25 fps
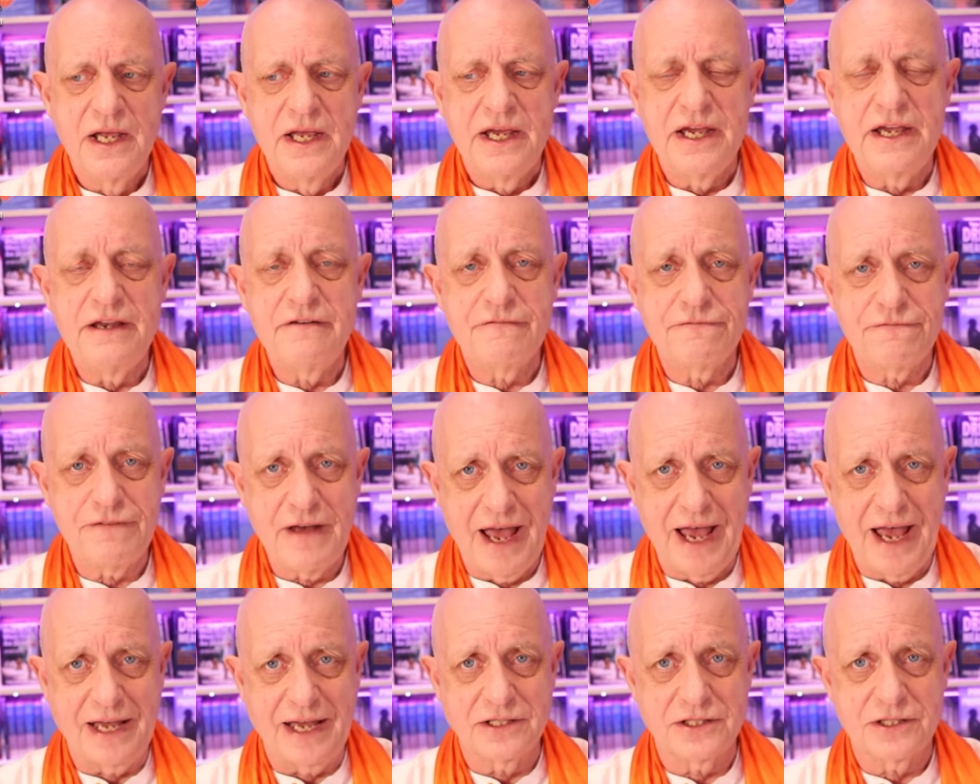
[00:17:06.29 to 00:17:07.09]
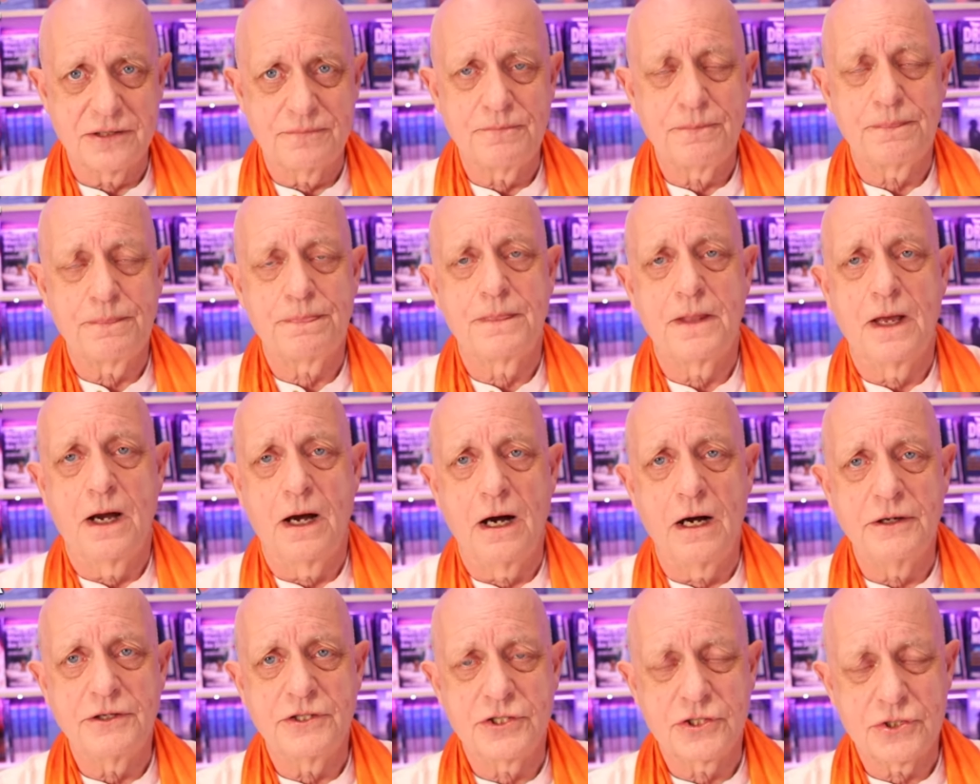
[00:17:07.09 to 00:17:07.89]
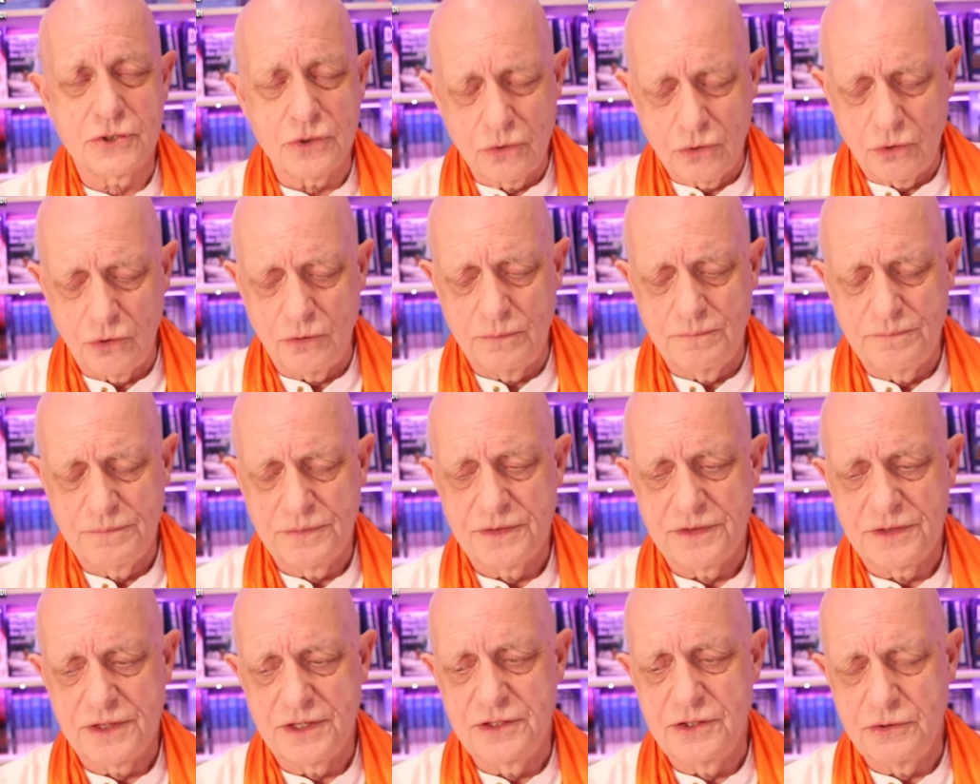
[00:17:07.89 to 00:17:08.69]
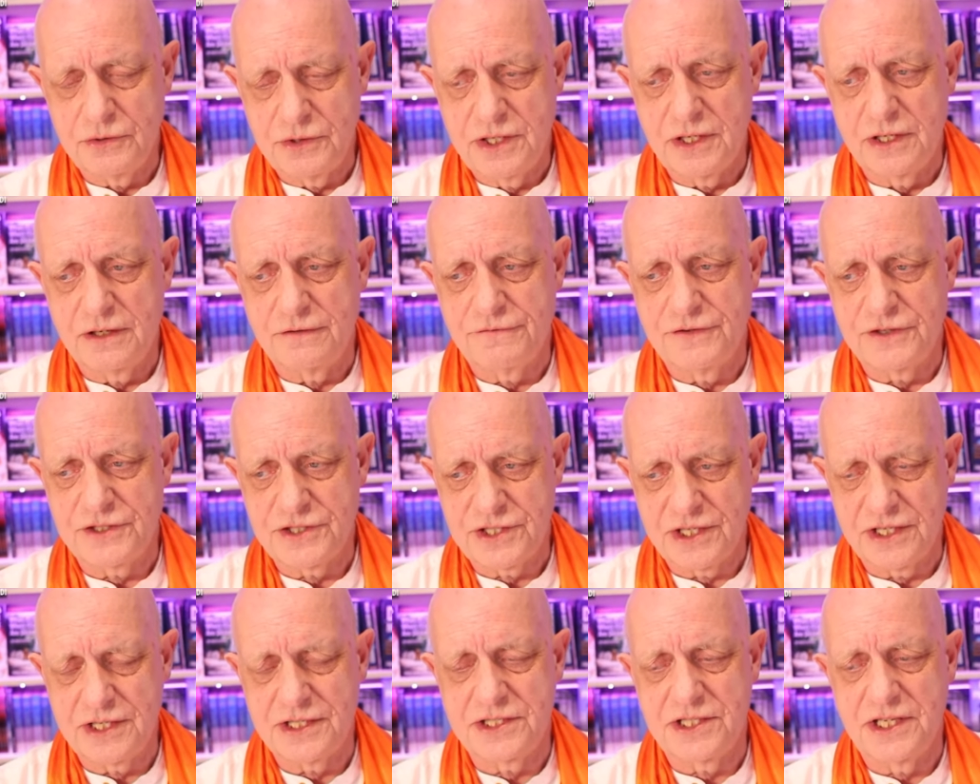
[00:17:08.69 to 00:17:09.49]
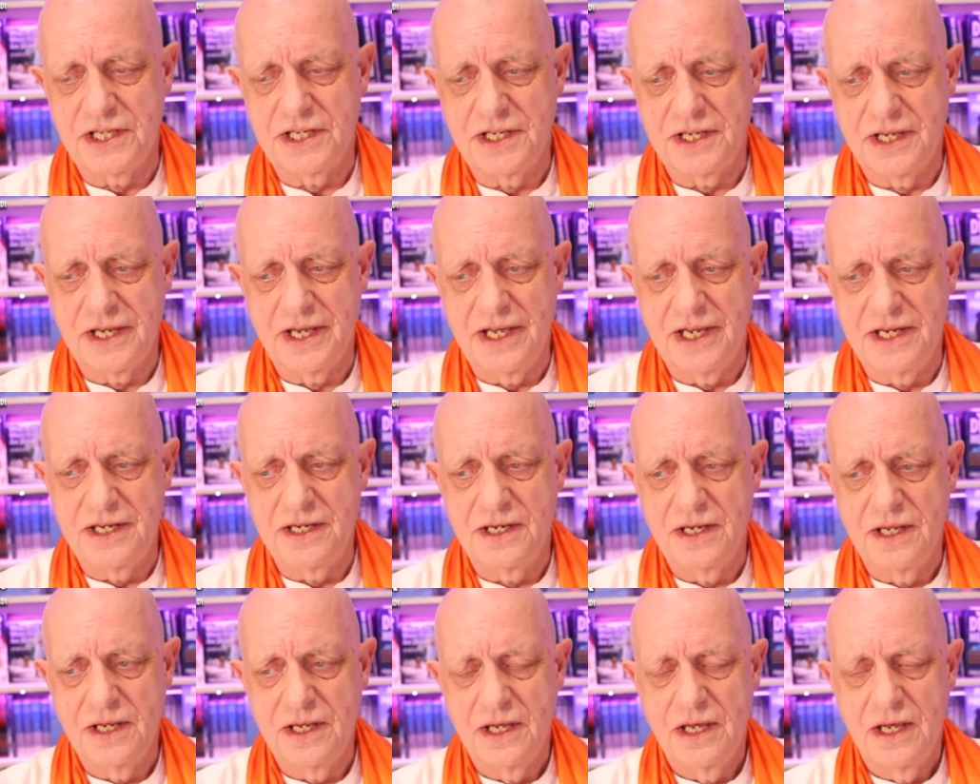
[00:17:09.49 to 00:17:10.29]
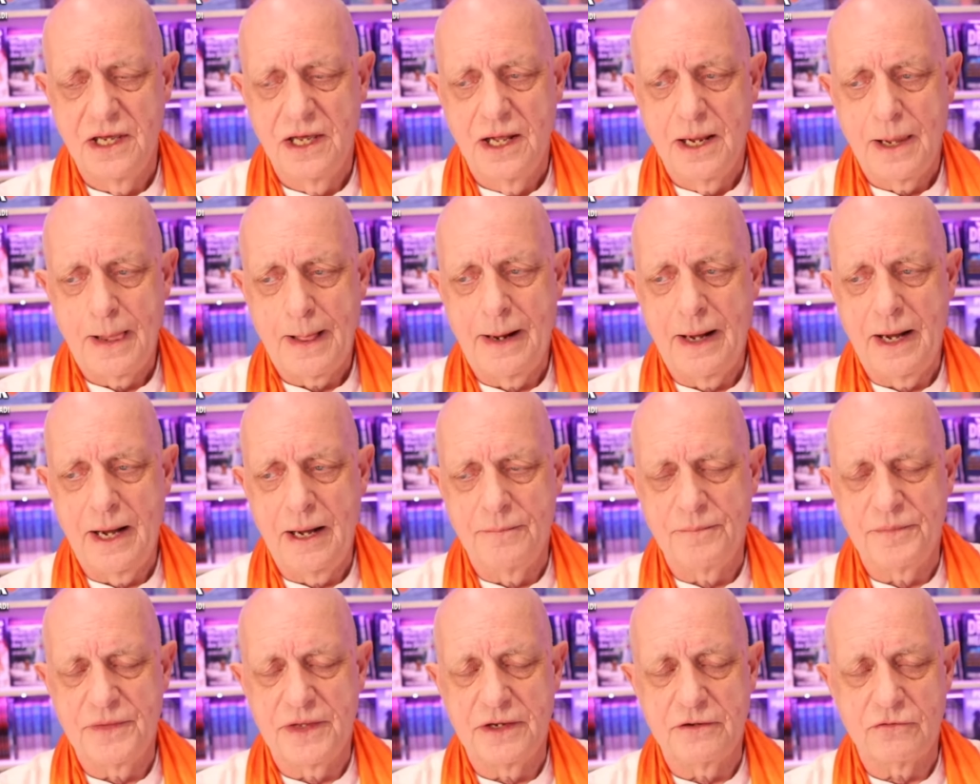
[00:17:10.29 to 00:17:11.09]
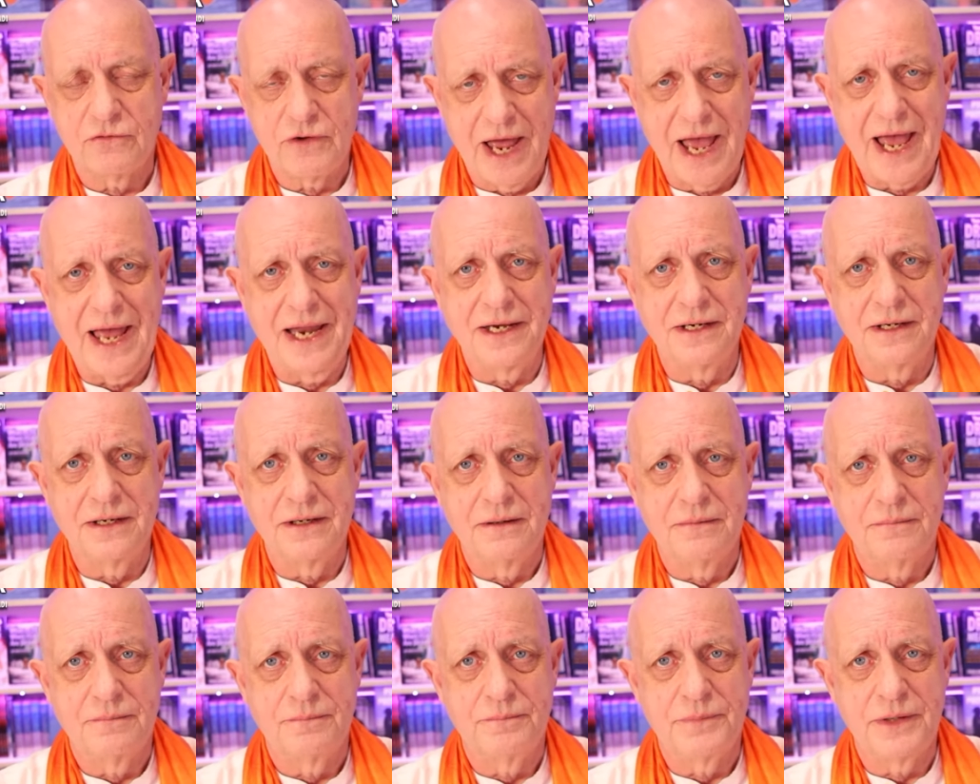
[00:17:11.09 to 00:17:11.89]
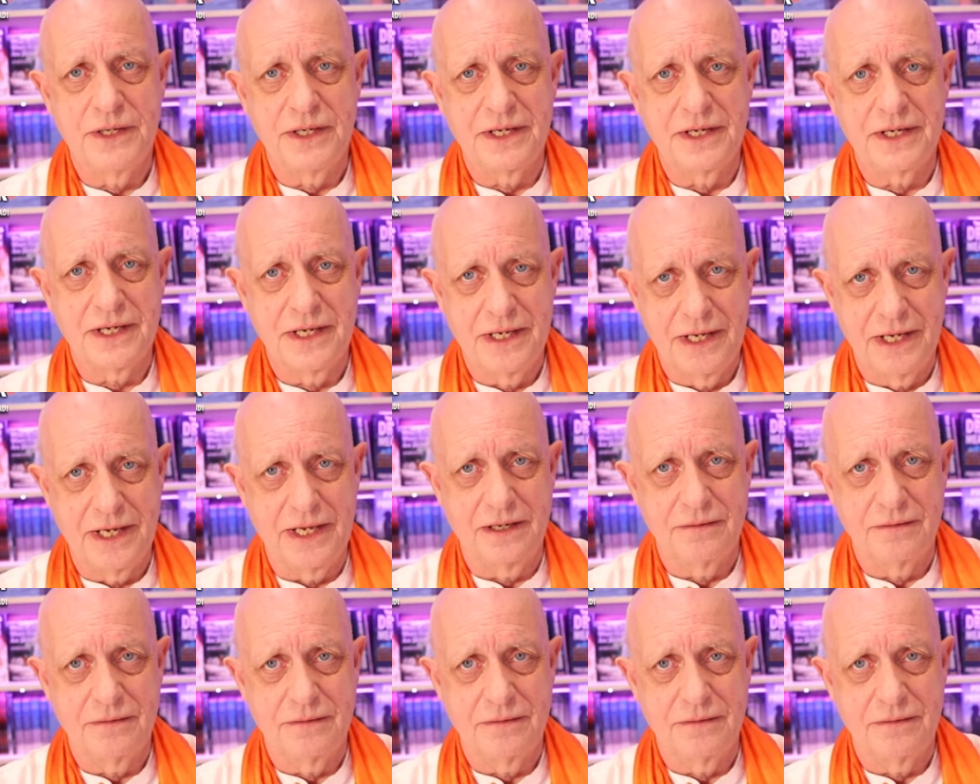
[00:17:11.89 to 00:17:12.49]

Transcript: In fact, I saw the nuclear facility in um, Iran being hit